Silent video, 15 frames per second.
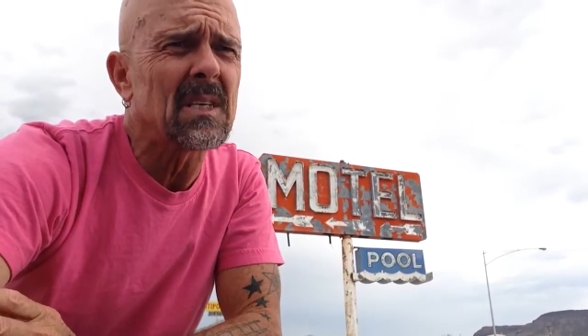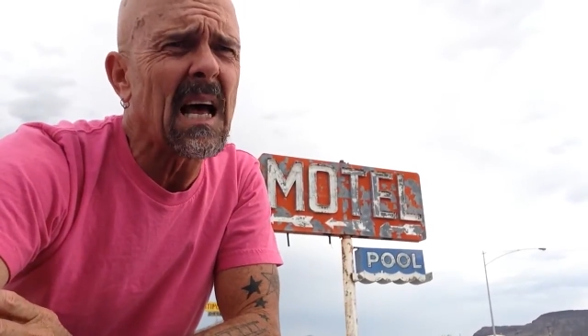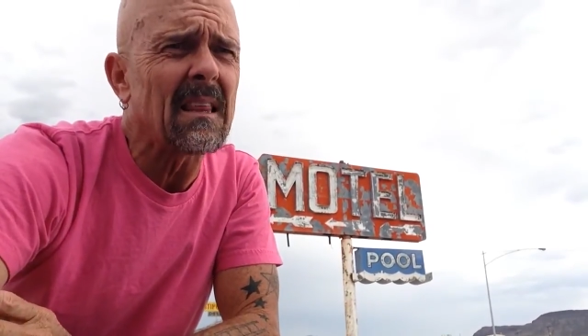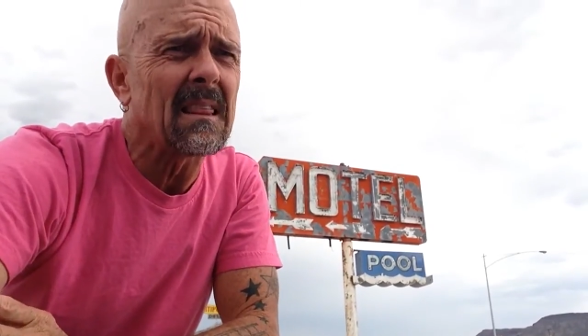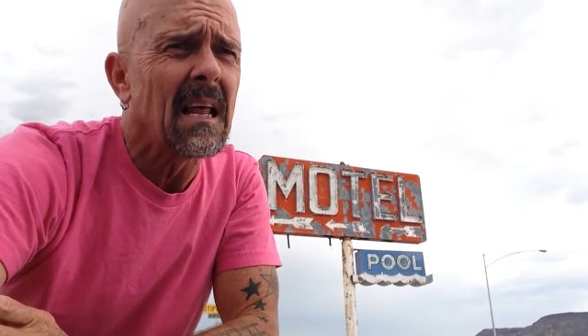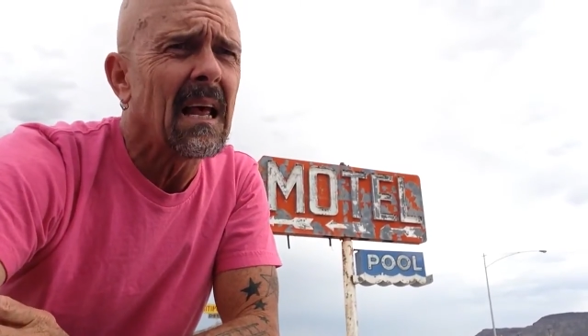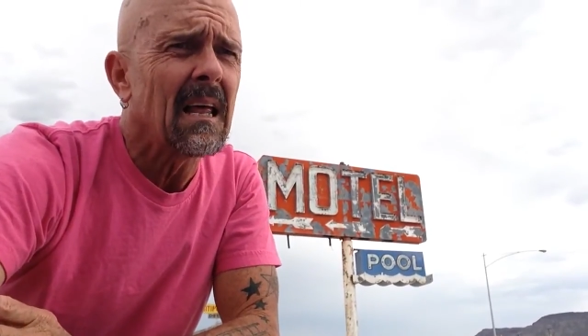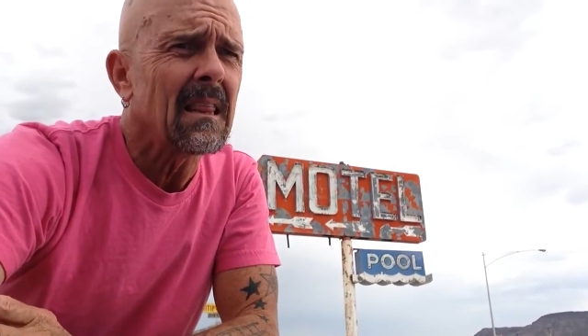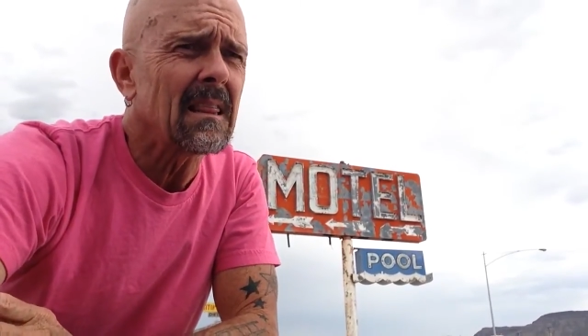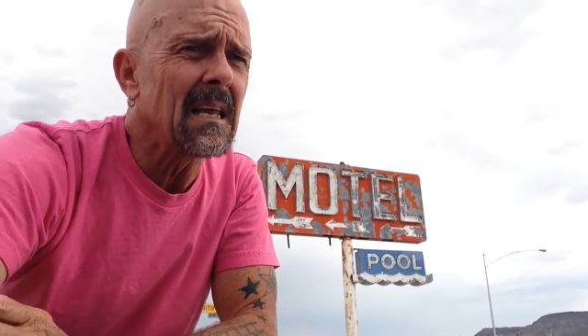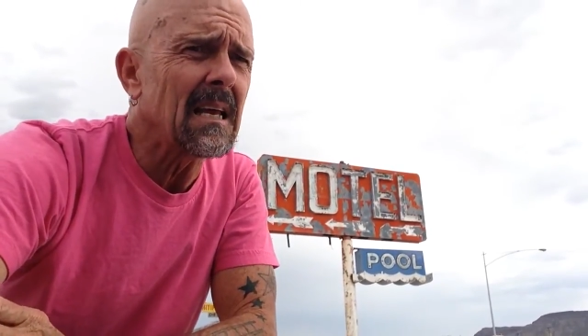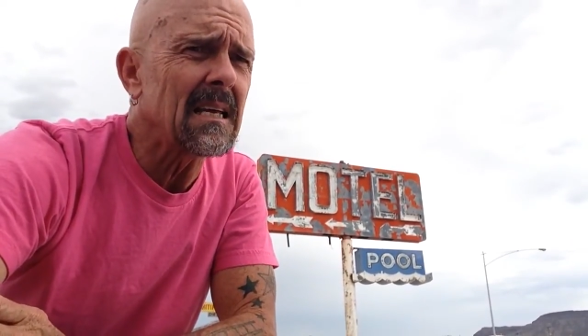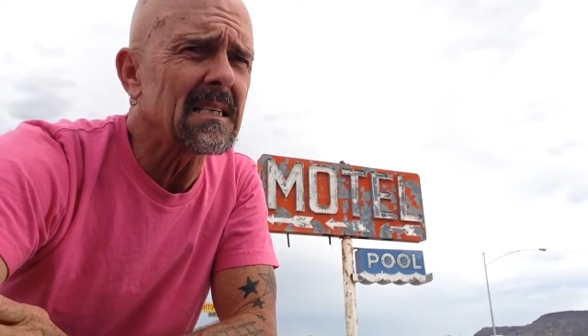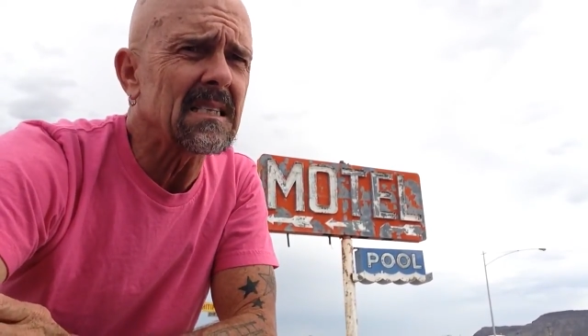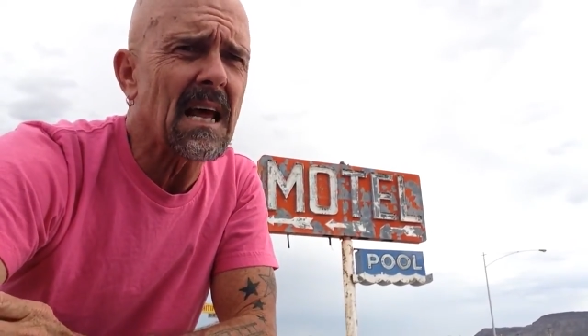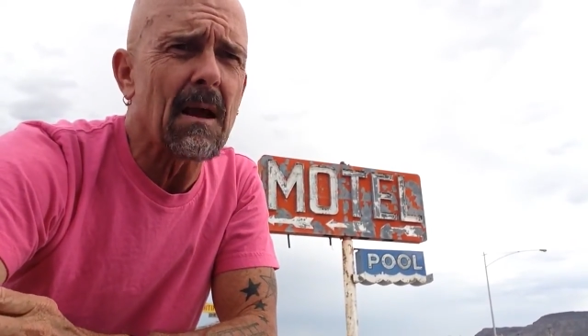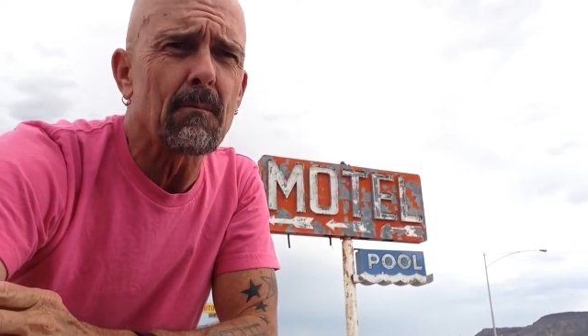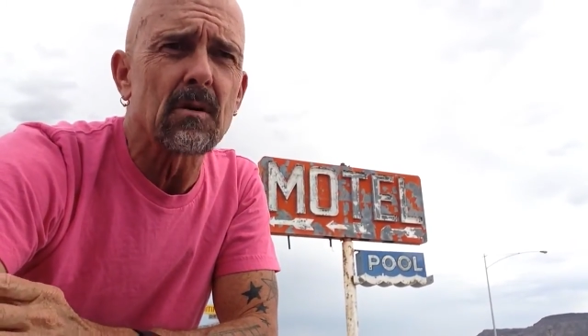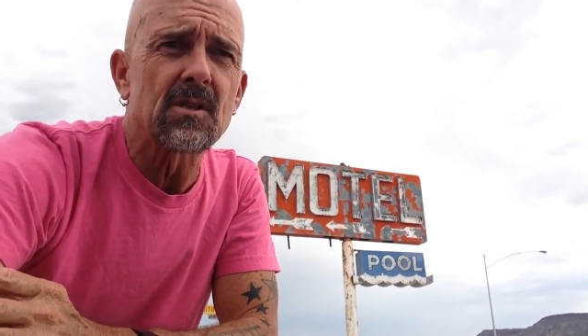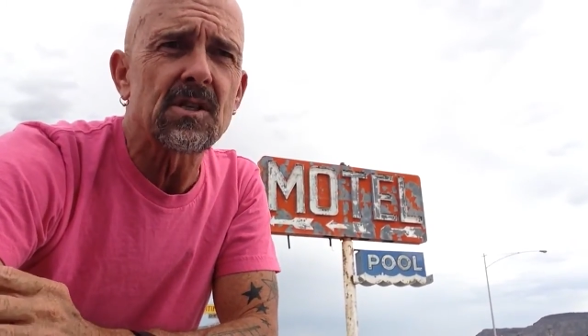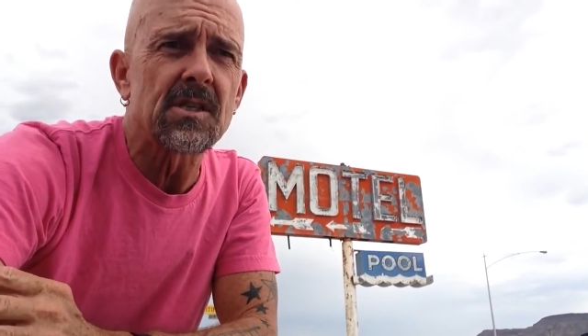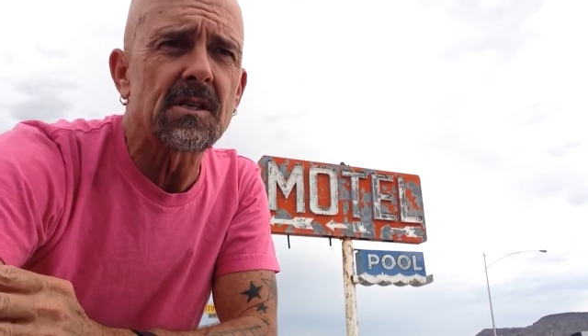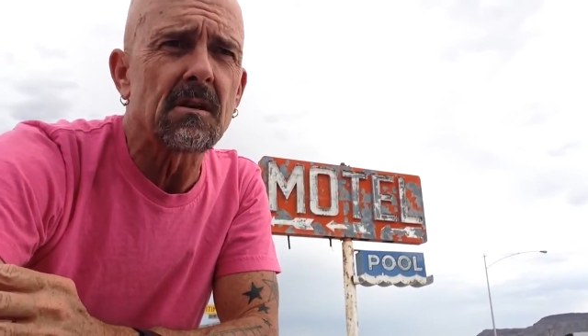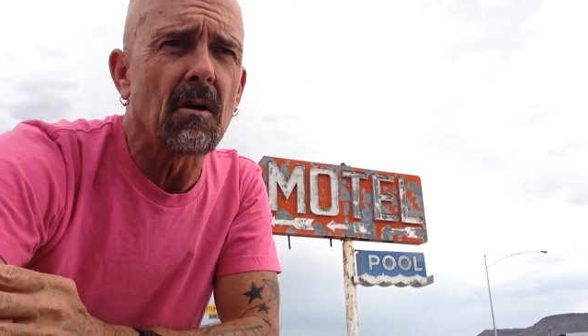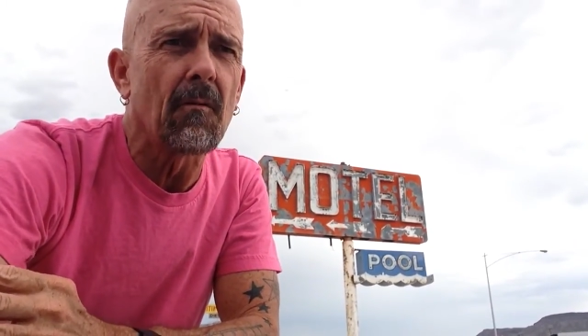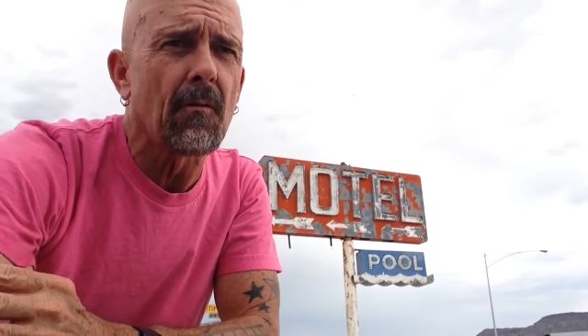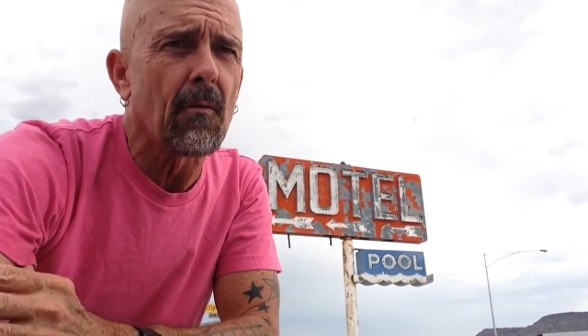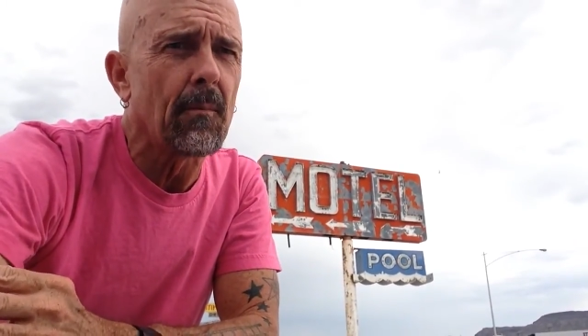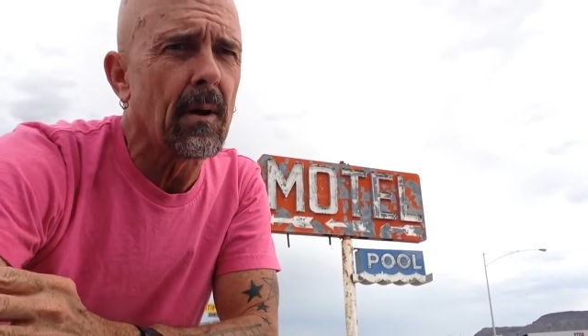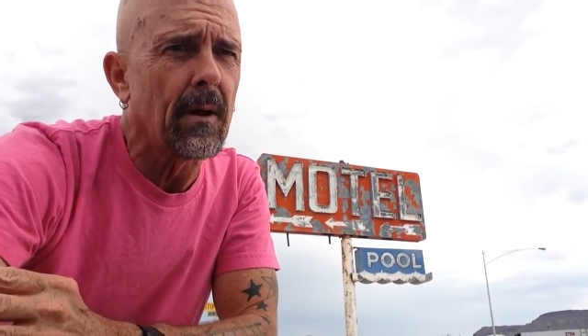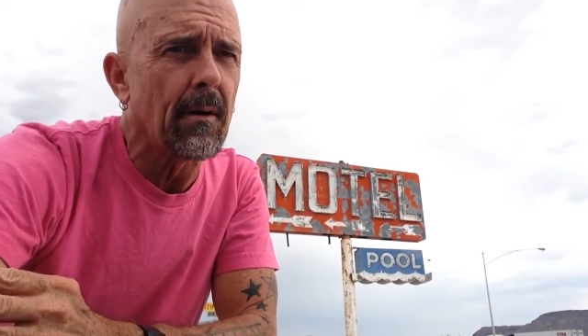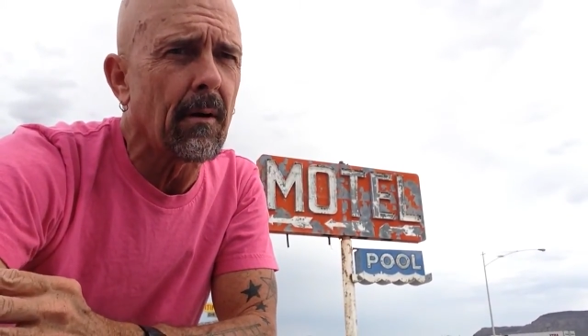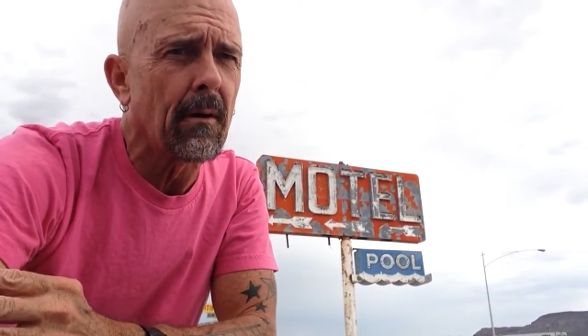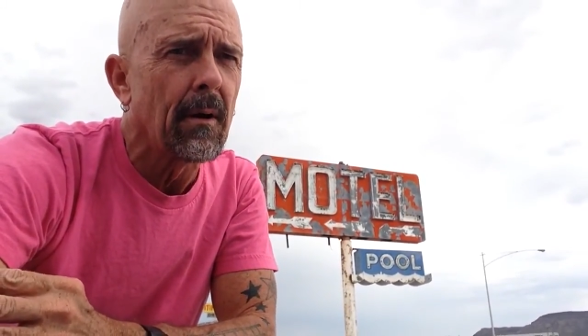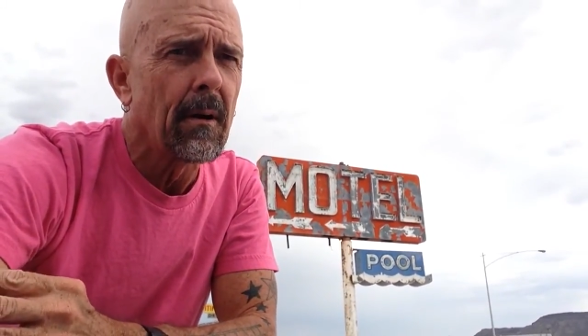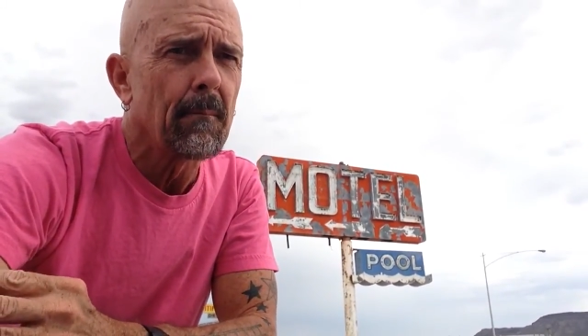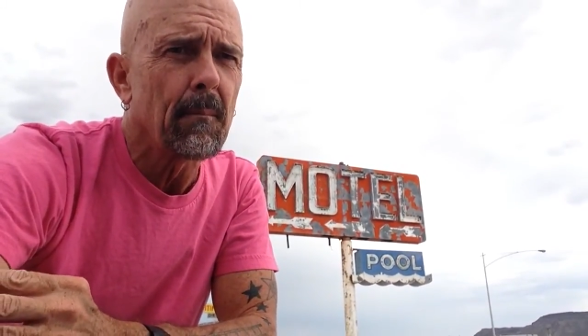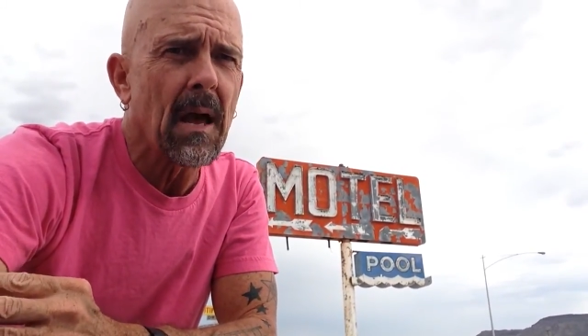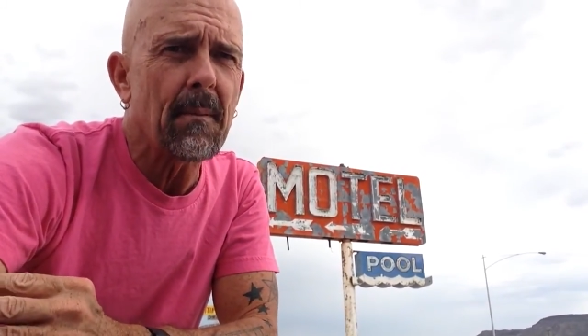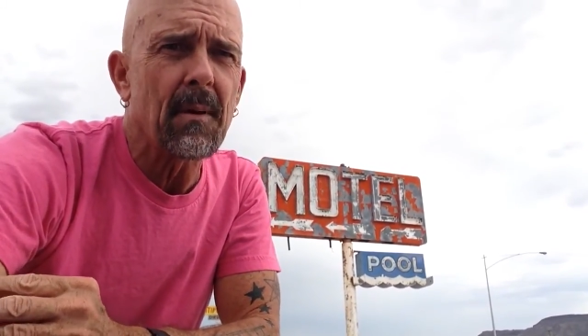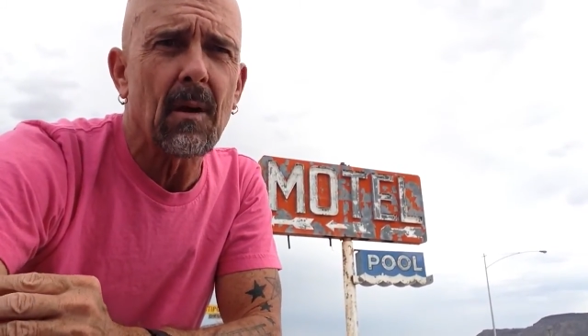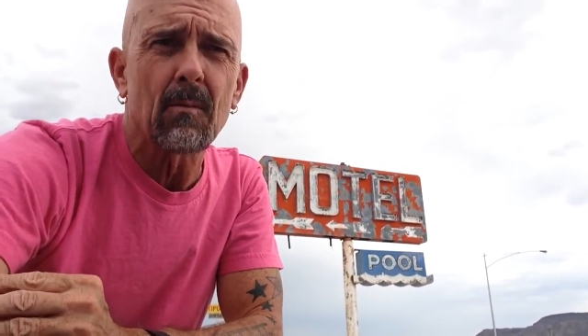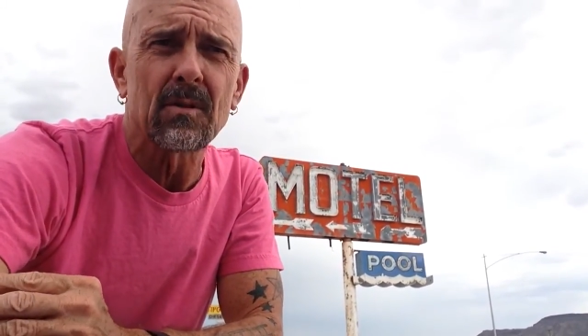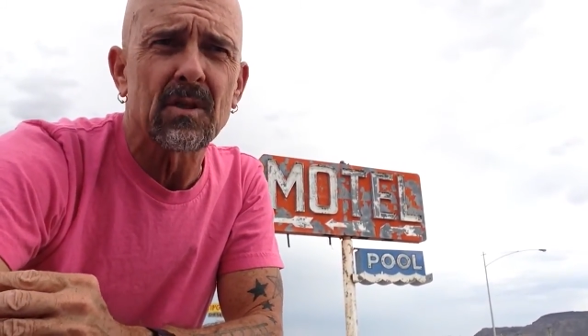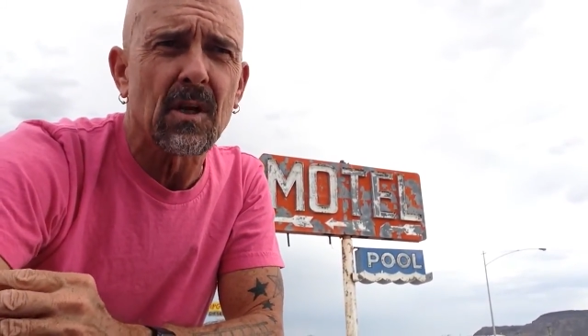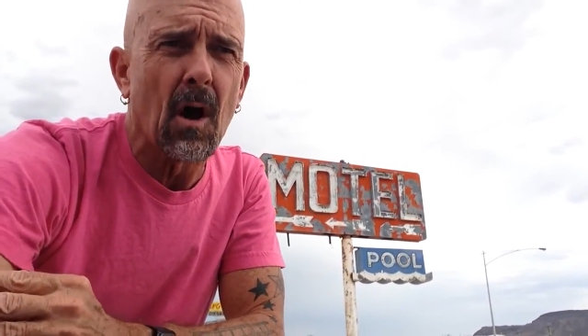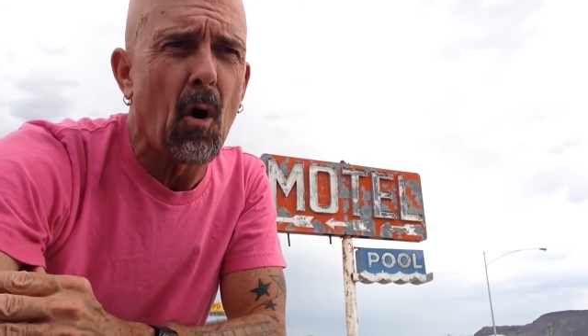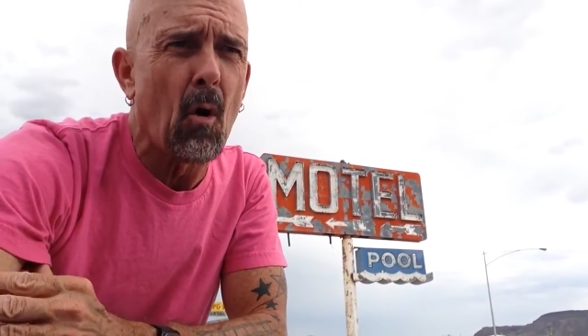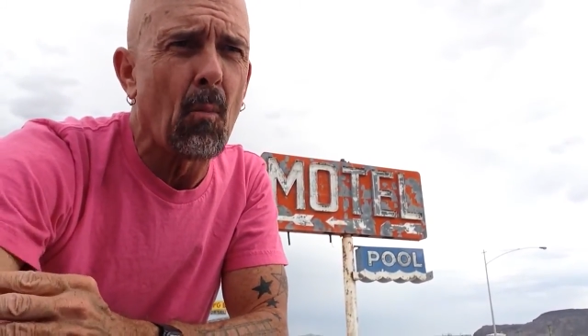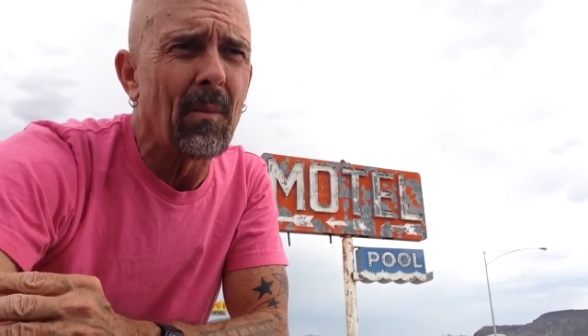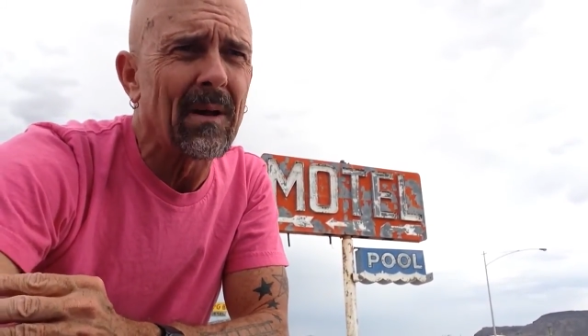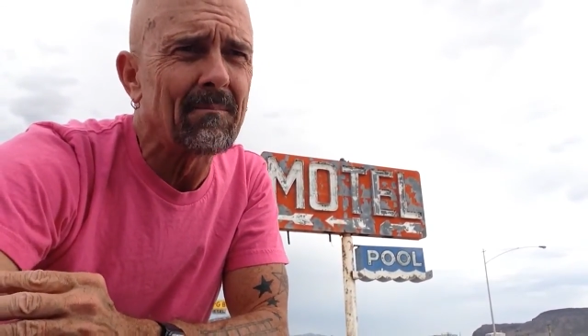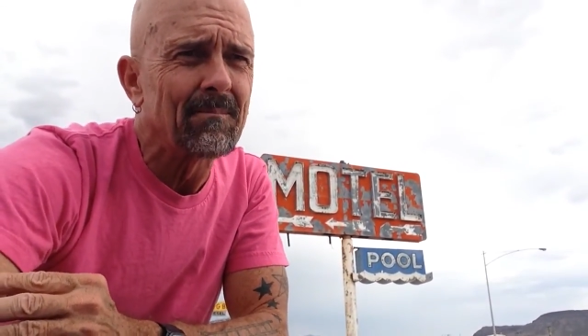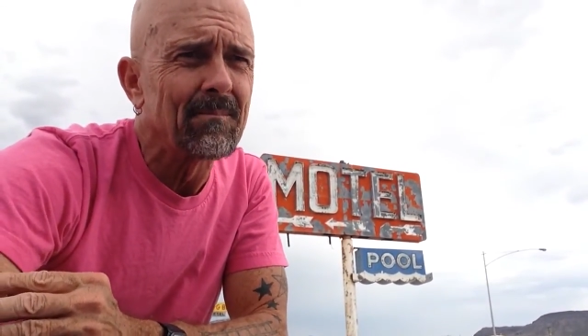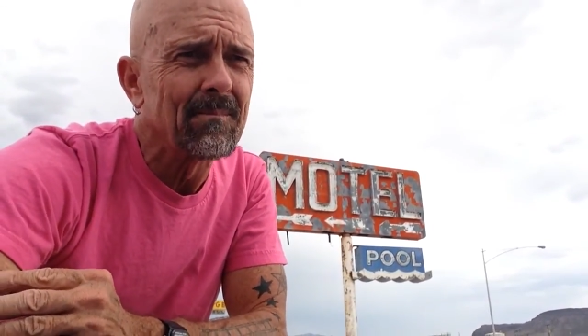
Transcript: I think his name was Silverman, or maybe it was Goldman.